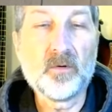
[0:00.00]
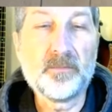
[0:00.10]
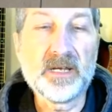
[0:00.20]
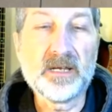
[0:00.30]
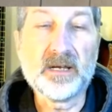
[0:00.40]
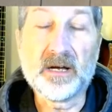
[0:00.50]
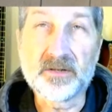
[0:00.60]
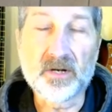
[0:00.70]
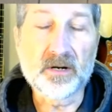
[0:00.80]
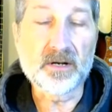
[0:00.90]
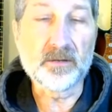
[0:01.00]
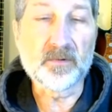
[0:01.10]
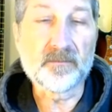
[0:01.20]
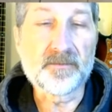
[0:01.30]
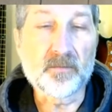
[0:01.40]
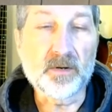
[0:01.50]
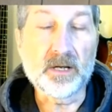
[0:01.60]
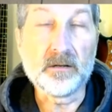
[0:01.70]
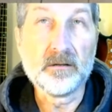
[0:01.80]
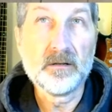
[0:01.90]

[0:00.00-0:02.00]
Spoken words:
be a target number of 3.